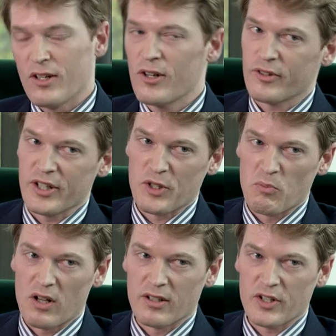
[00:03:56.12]
with a lot of things
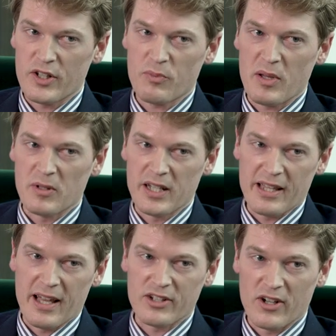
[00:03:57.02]
in politics, people
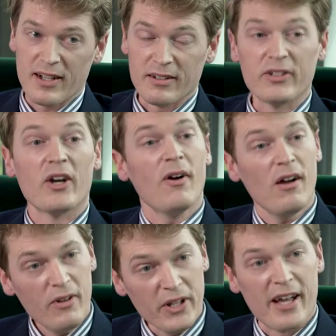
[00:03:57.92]
hear that title and go,
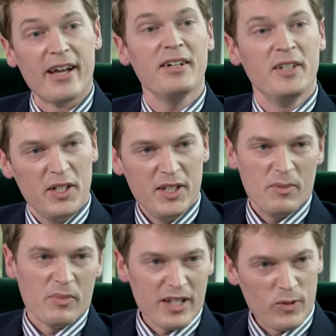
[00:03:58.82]
"Oh yeah," mm.
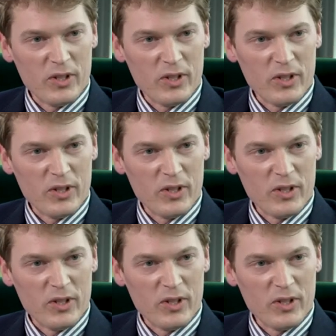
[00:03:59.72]
but